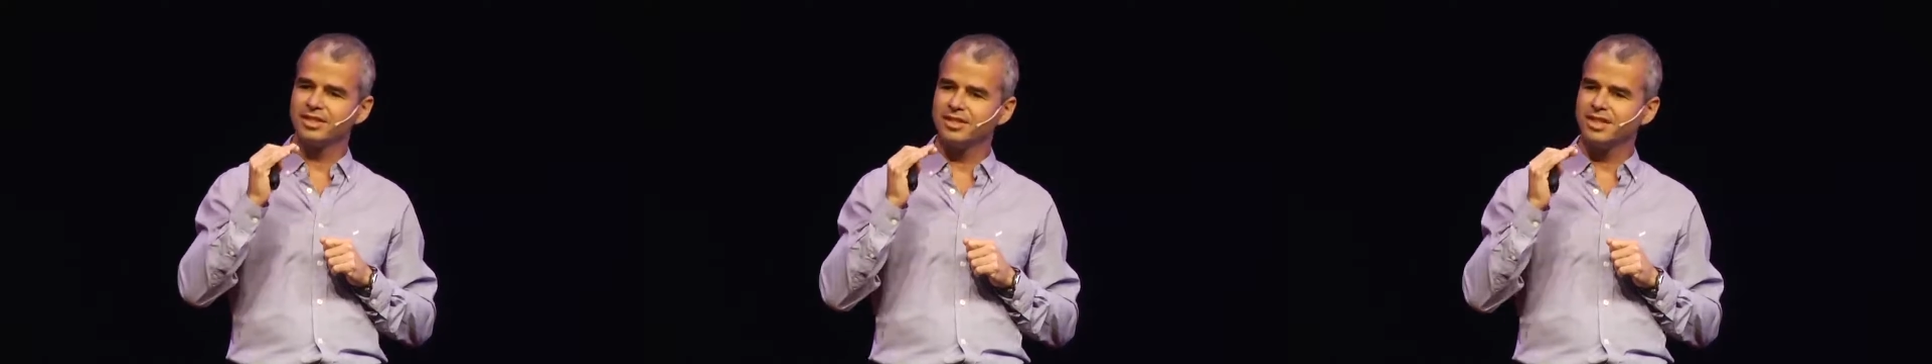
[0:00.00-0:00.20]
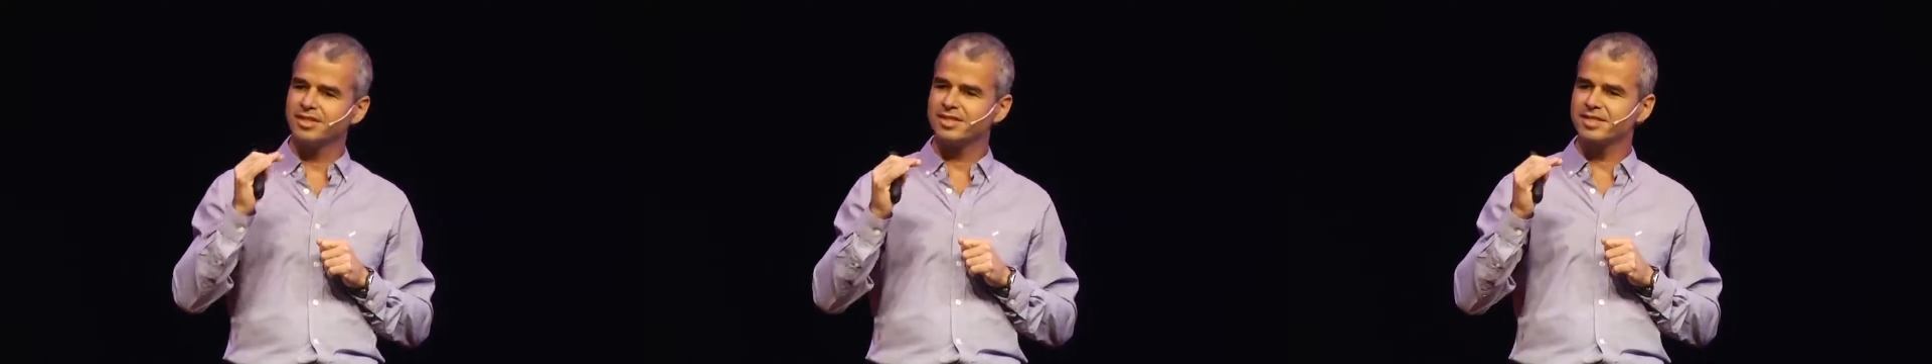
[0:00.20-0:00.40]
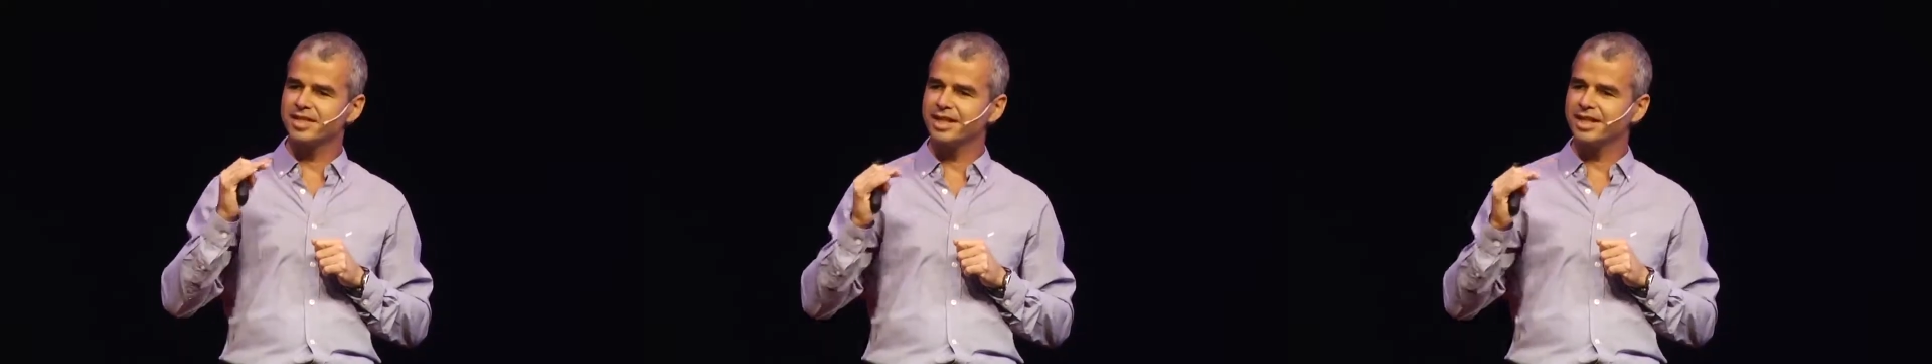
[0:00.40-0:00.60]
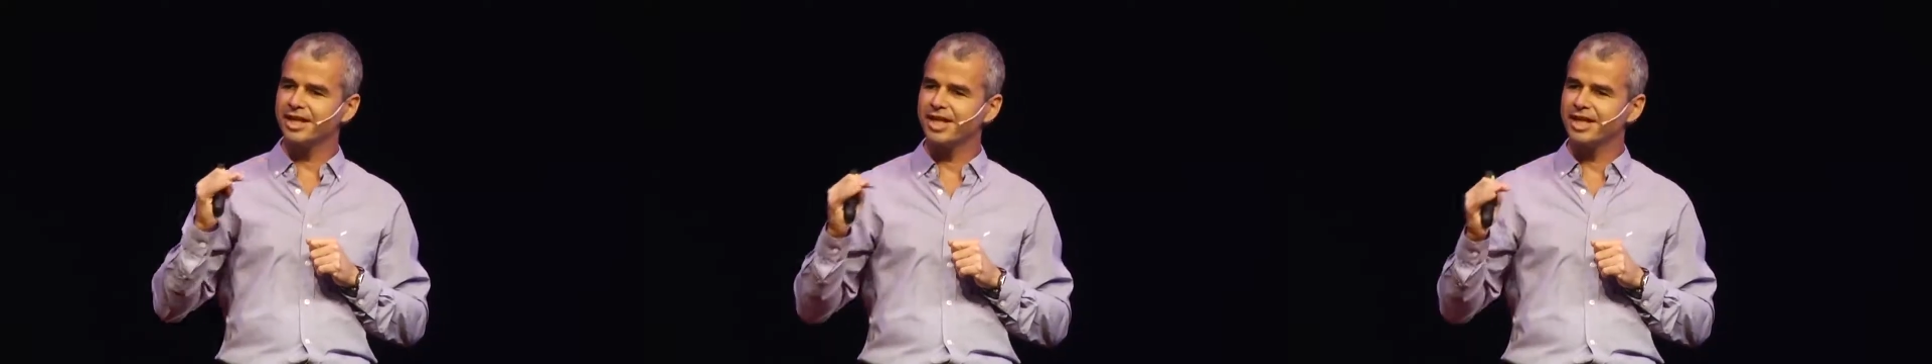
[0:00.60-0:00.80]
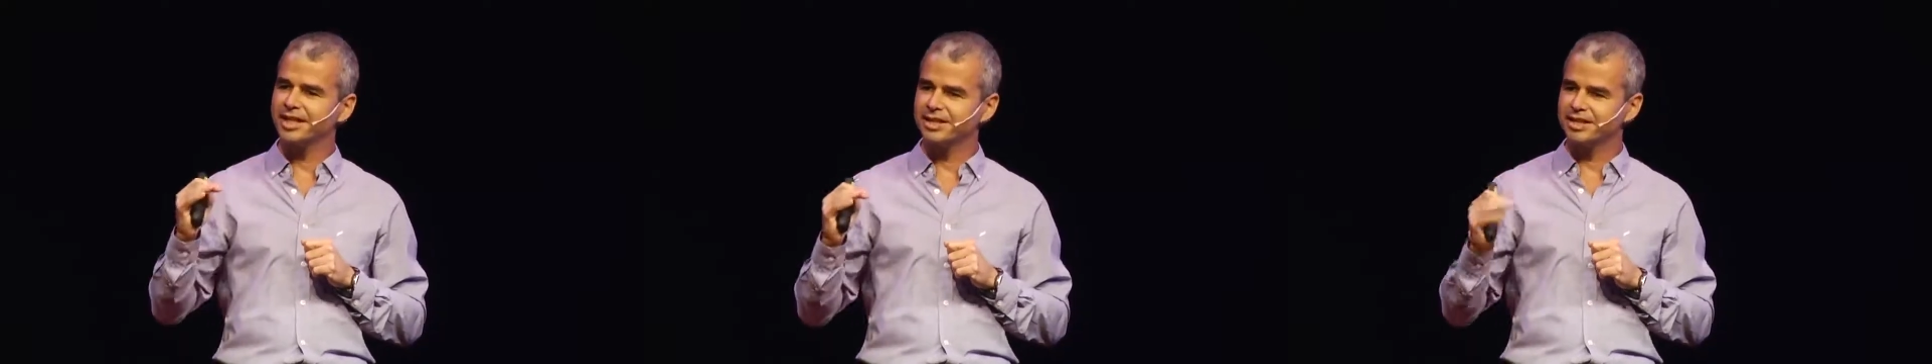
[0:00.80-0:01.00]
this
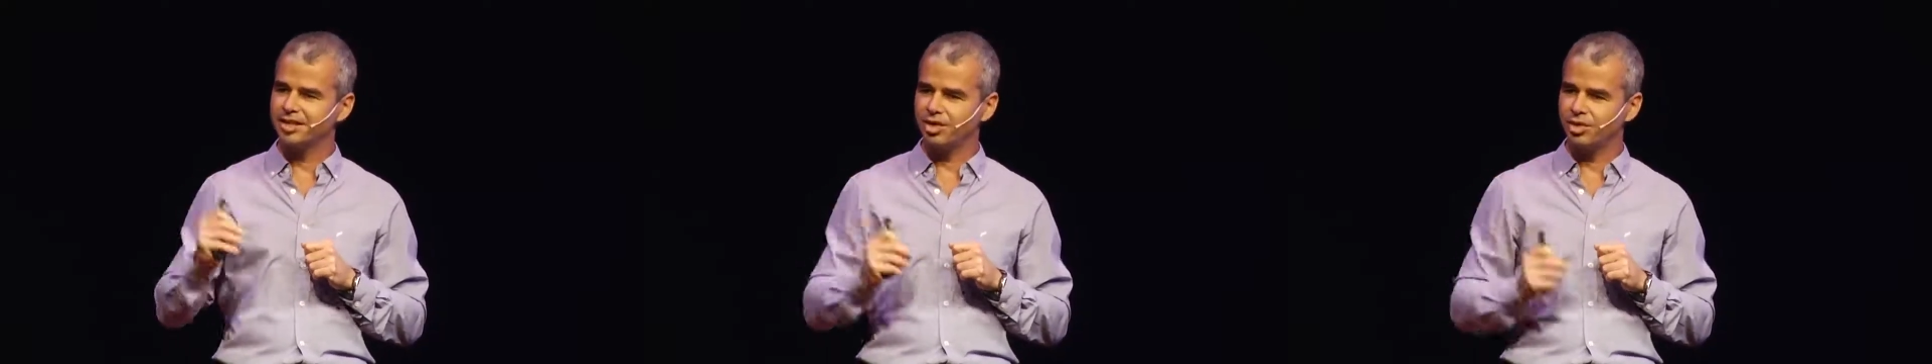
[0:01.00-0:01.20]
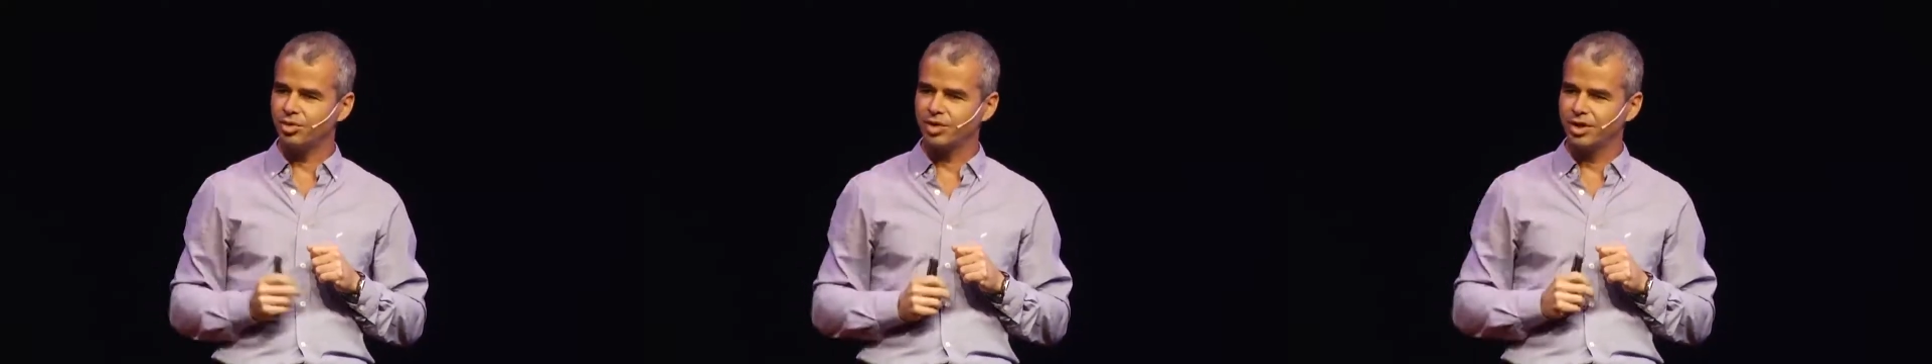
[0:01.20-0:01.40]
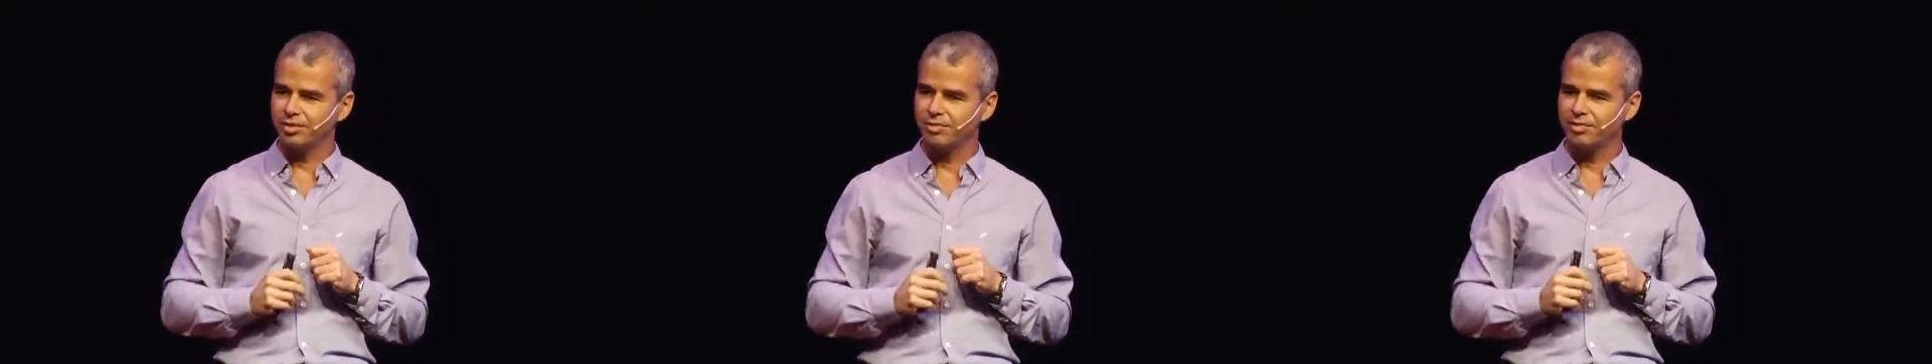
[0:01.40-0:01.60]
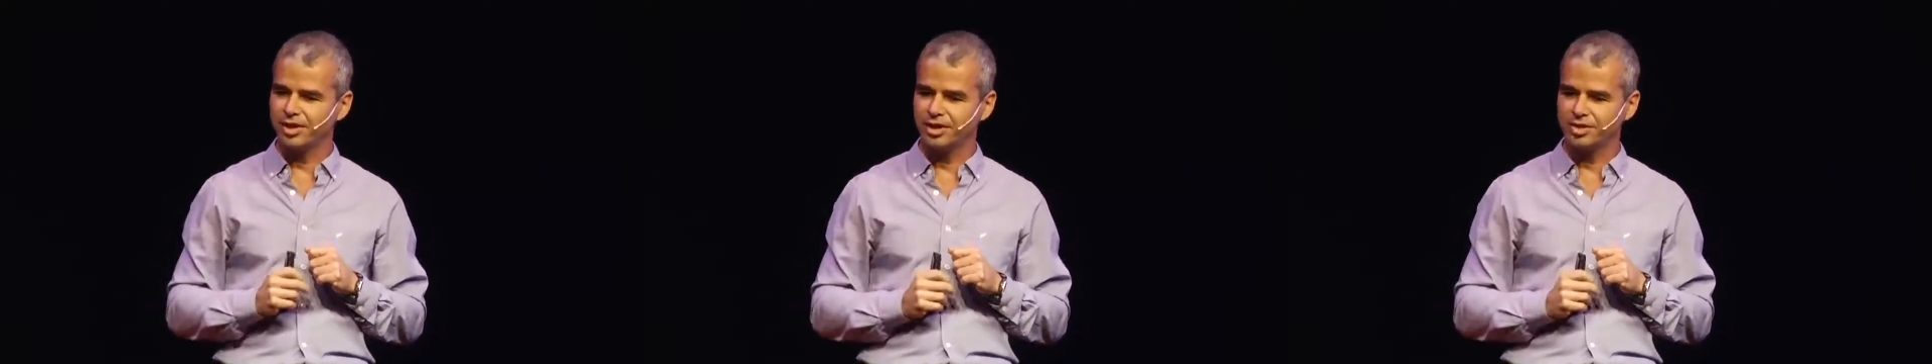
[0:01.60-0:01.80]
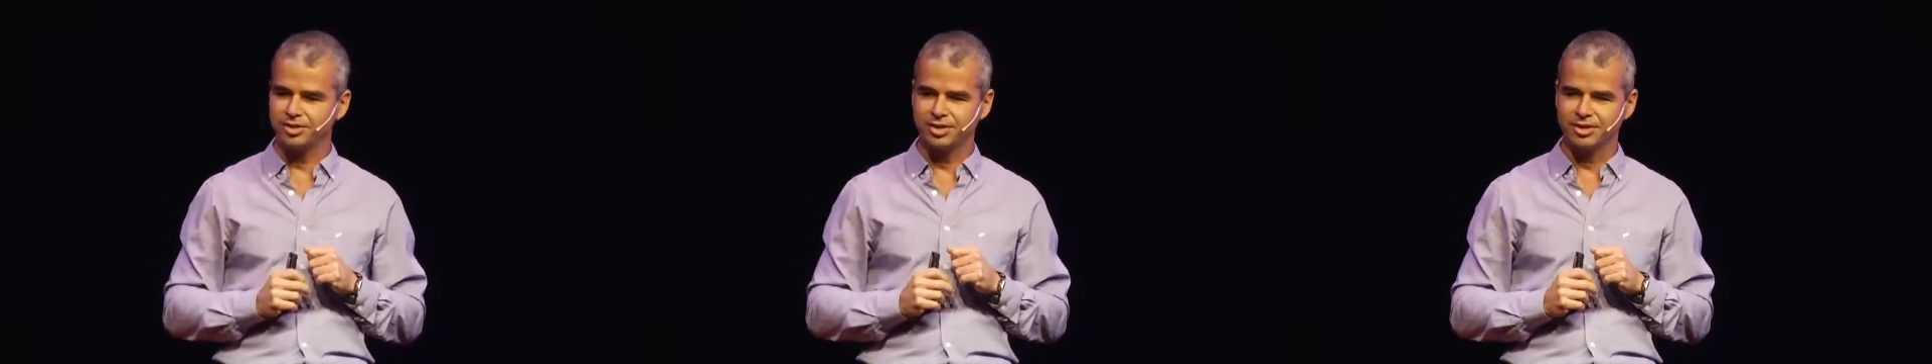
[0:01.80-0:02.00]
decline in the organ
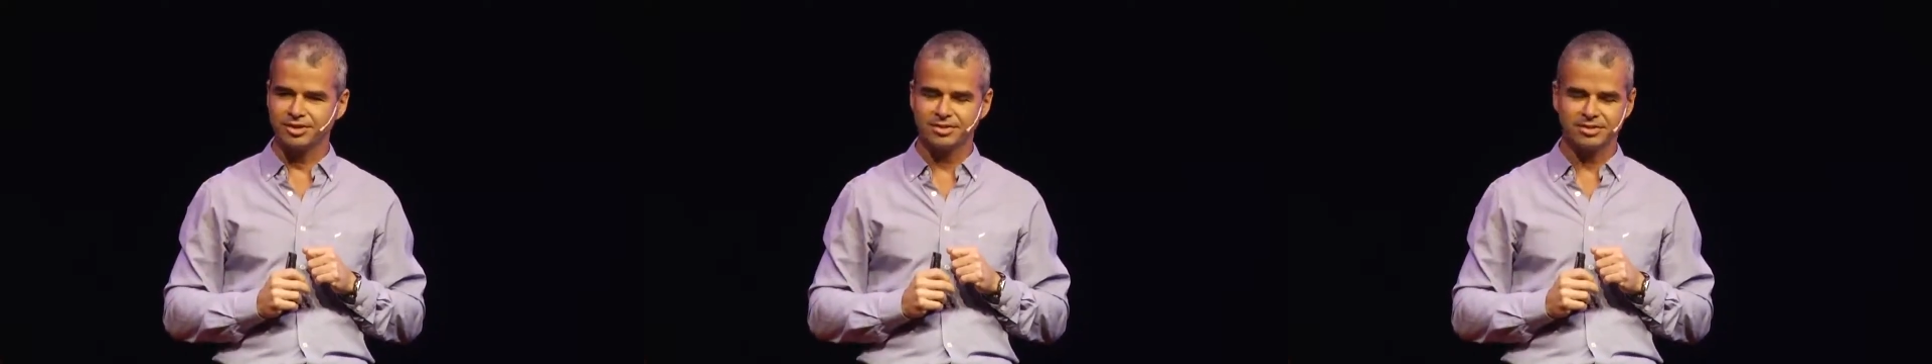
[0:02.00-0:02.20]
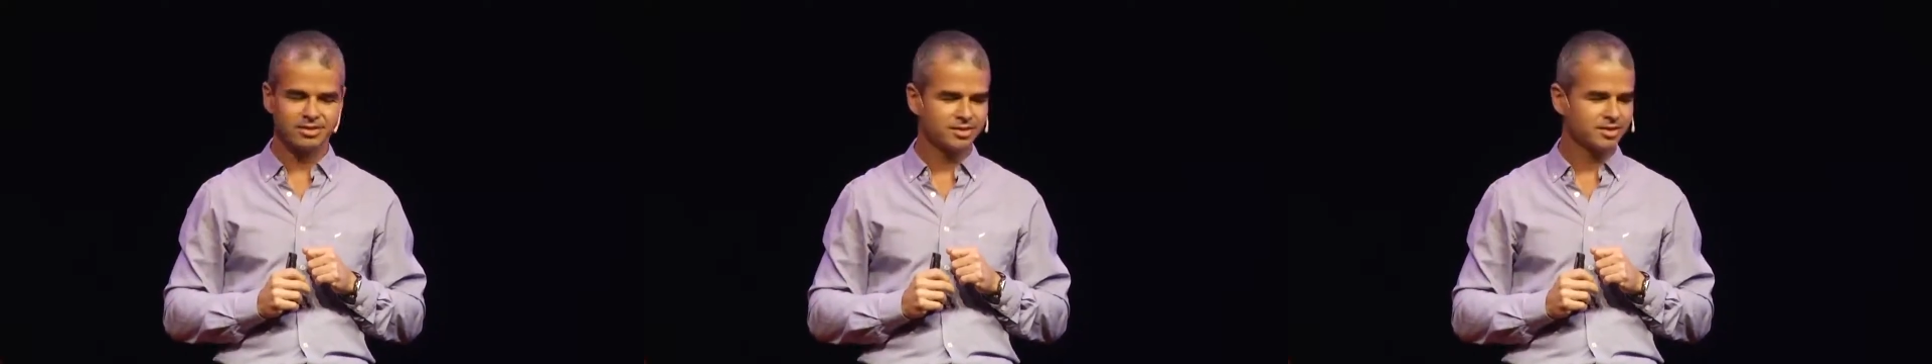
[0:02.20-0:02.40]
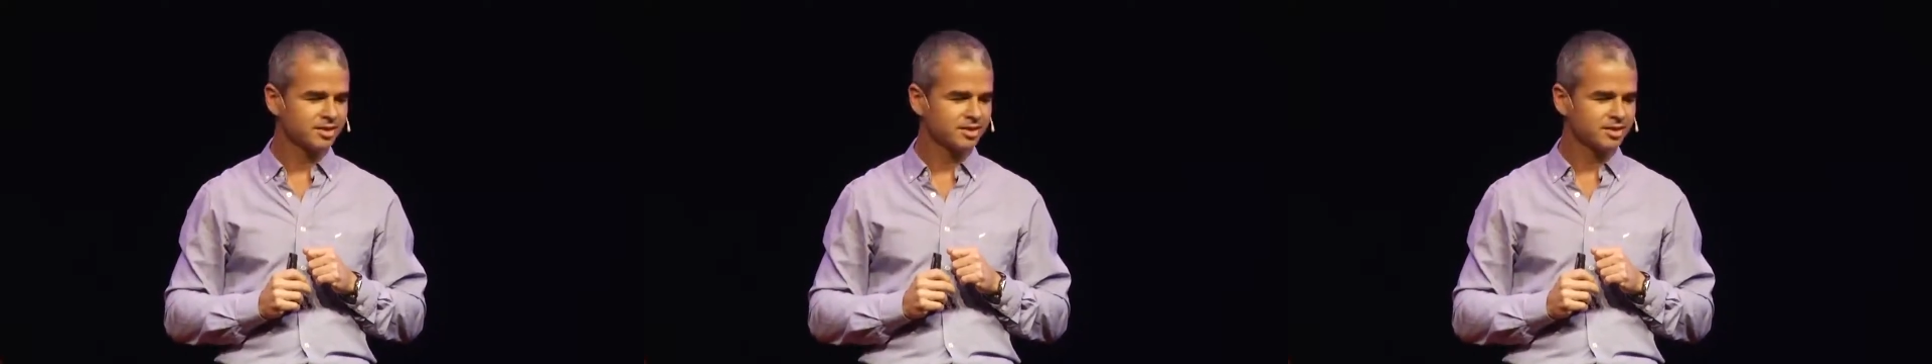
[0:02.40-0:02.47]
function.